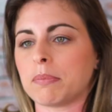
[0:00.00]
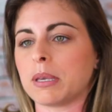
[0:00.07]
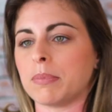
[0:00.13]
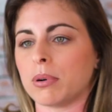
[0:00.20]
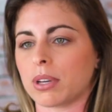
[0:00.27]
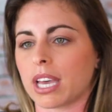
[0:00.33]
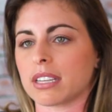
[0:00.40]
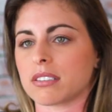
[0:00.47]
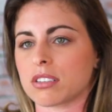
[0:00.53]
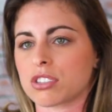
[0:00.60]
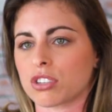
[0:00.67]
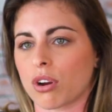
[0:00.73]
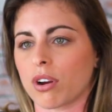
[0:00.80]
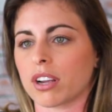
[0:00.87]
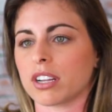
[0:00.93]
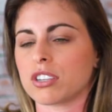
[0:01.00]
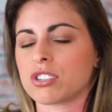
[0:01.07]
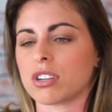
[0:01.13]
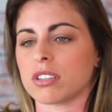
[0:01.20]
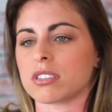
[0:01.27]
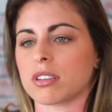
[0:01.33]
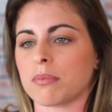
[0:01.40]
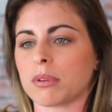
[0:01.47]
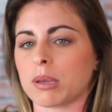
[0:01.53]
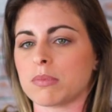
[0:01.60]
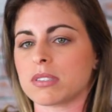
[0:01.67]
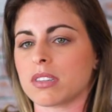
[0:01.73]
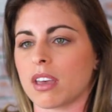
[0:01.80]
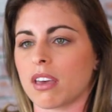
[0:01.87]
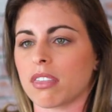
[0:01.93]
People get discouraged and
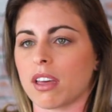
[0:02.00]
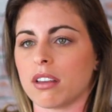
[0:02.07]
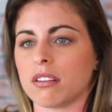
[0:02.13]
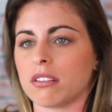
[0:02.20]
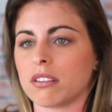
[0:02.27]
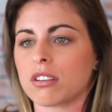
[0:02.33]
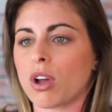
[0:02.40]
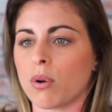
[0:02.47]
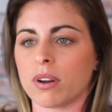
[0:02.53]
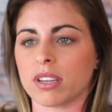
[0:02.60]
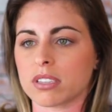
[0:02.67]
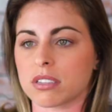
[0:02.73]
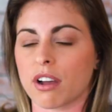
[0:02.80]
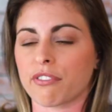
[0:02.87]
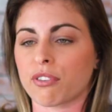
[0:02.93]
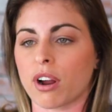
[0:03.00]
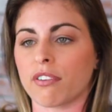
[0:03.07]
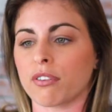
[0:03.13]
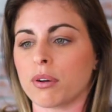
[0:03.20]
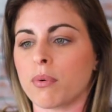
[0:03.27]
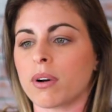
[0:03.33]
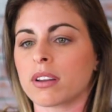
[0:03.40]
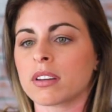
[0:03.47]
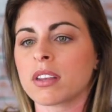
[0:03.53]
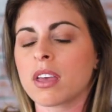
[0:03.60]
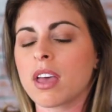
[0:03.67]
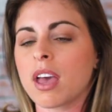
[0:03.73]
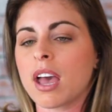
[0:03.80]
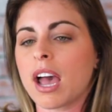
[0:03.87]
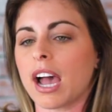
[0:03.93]
sometimes think that coding is not for everyone,
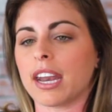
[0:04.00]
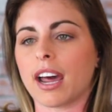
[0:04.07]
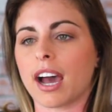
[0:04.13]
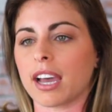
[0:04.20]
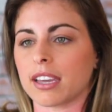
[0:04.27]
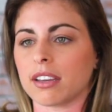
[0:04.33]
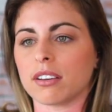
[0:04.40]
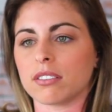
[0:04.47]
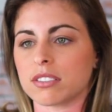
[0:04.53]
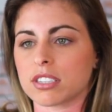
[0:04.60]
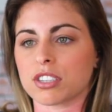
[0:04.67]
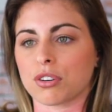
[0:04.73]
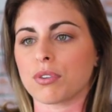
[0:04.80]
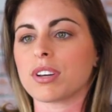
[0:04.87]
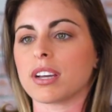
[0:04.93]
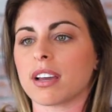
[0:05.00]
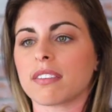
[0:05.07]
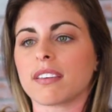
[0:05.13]
and I disagree.